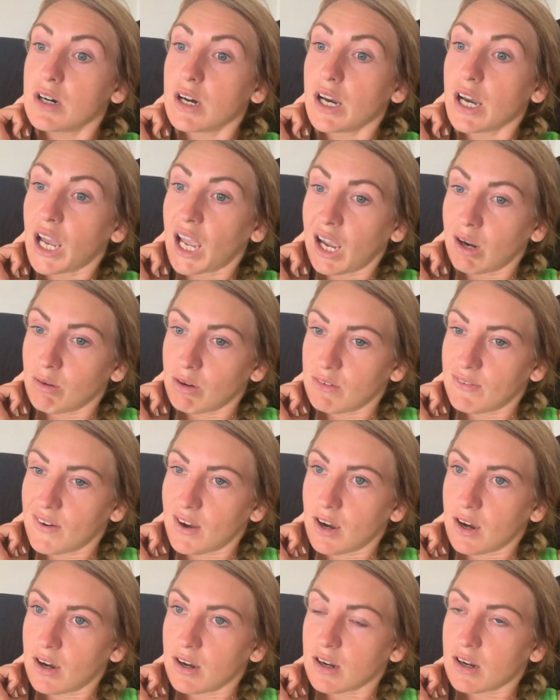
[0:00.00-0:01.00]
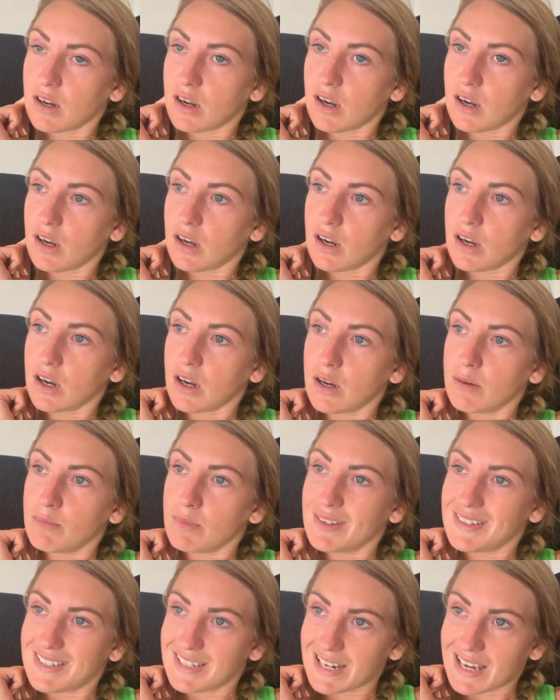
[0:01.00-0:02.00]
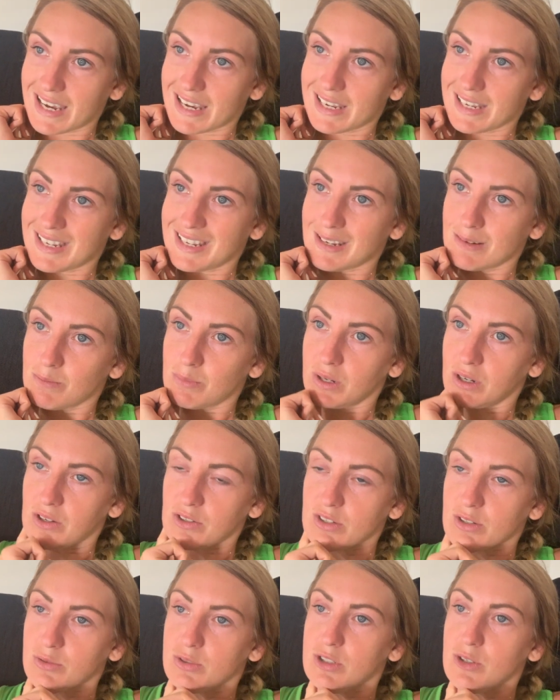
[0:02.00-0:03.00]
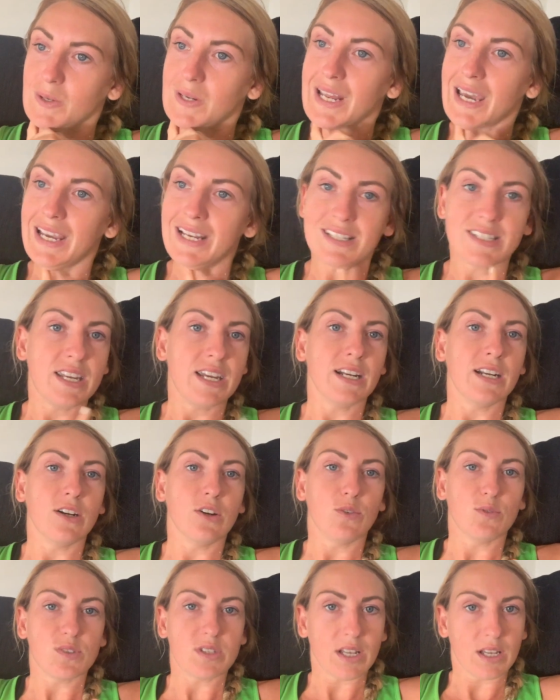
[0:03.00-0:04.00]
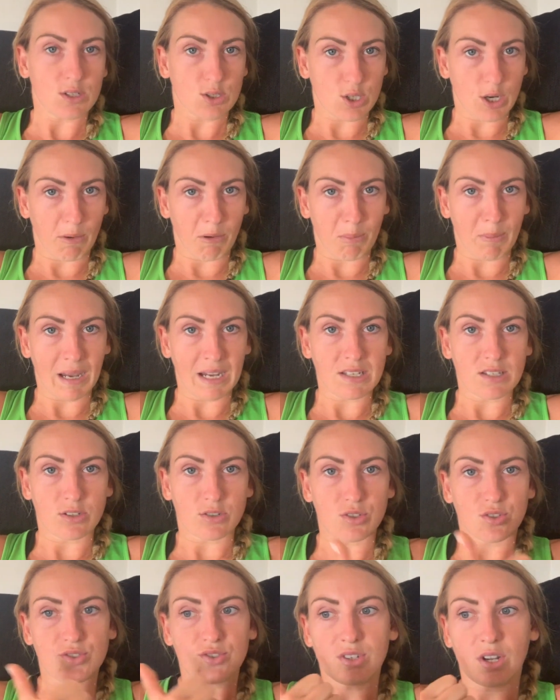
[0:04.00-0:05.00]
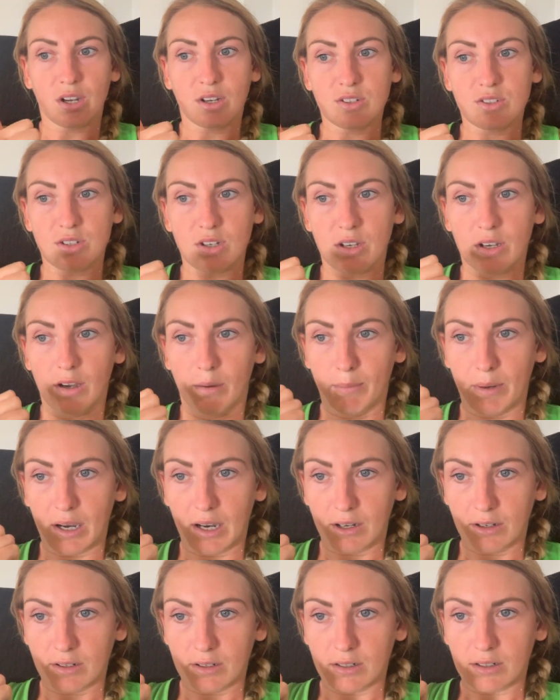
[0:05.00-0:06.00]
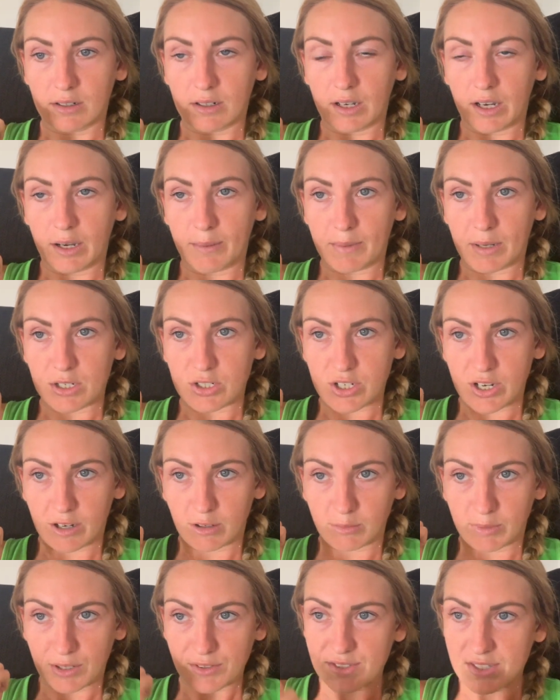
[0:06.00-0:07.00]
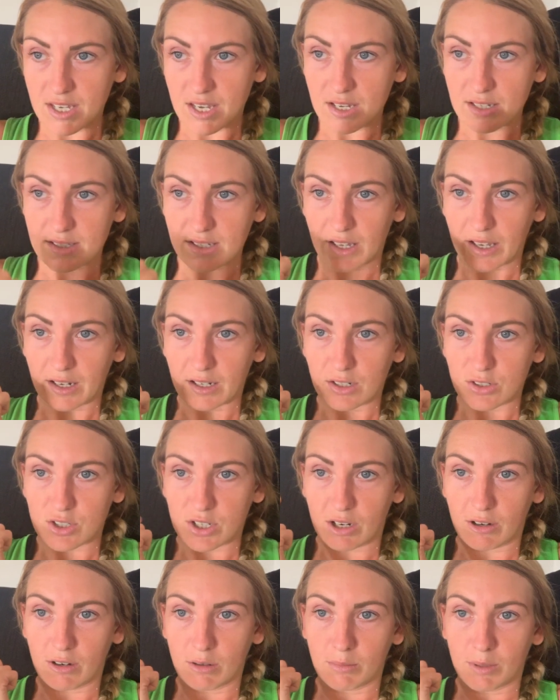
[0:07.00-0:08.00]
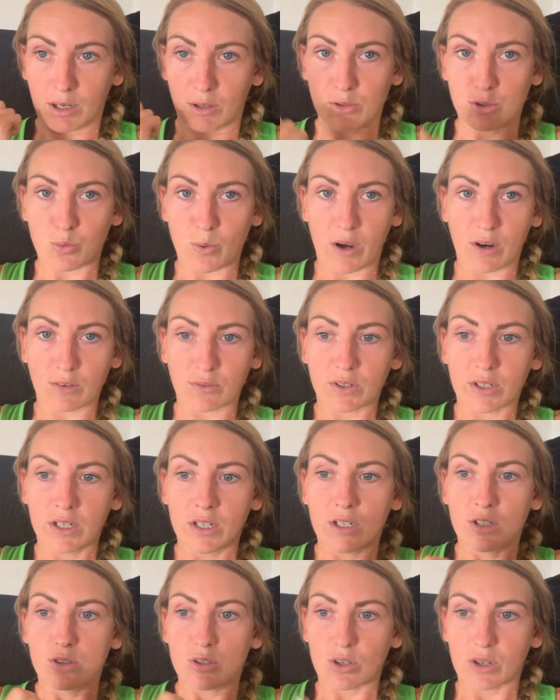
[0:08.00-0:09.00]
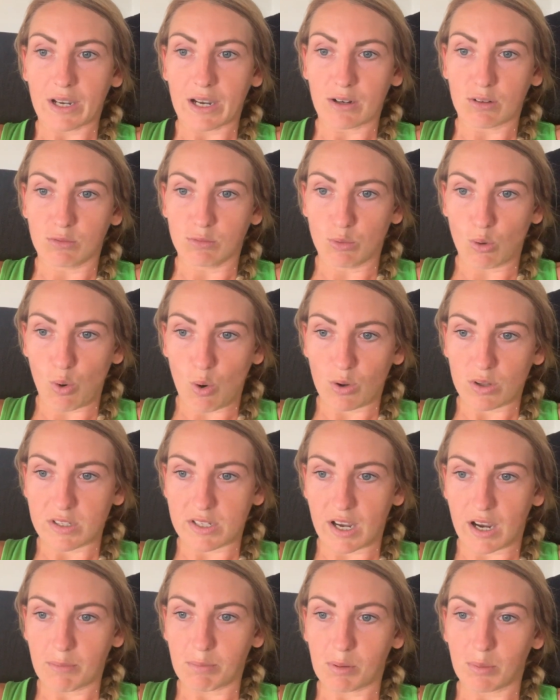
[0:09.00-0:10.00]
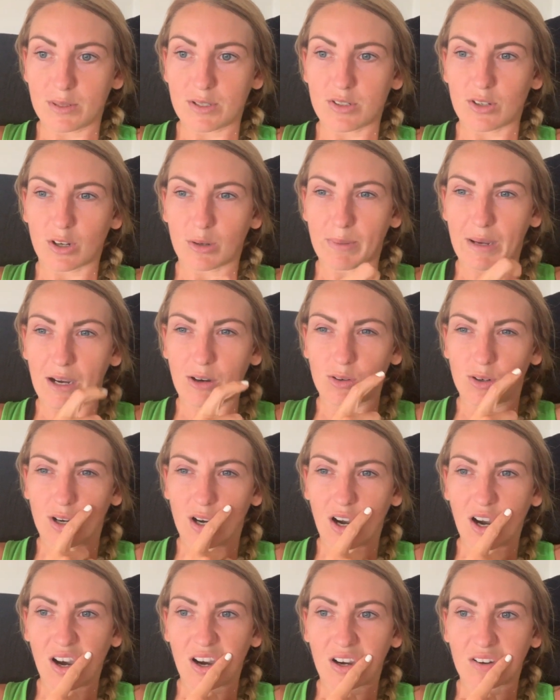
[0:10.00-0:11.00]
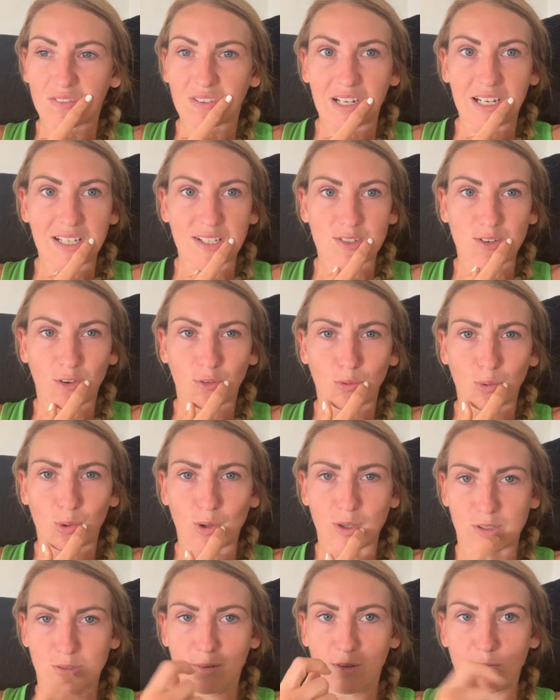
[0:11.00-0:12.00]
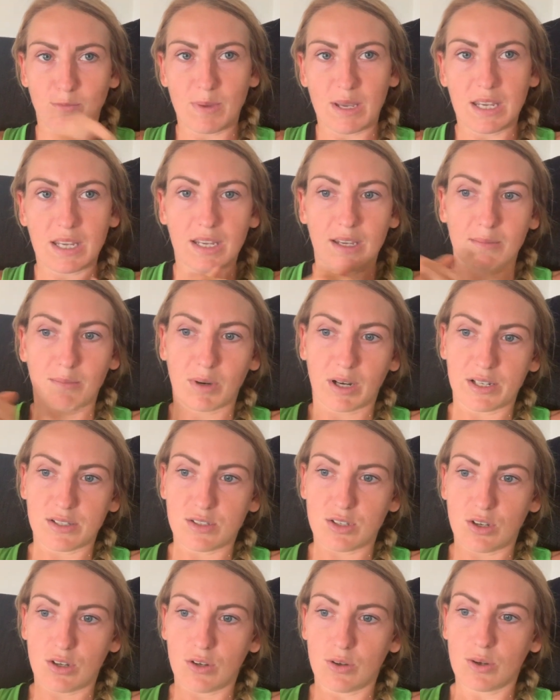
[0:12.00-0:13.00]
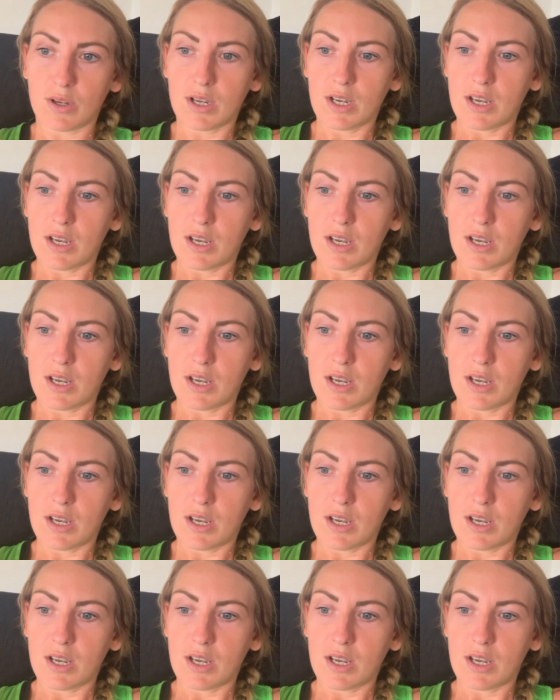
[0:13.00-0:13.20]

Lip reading: However, today, because I was doing 18 and obviously at a slower pace, I just stuck to a gel at mile 6 and a gel at mile 12. Took out water, probably took about half a litre of water with me in my 2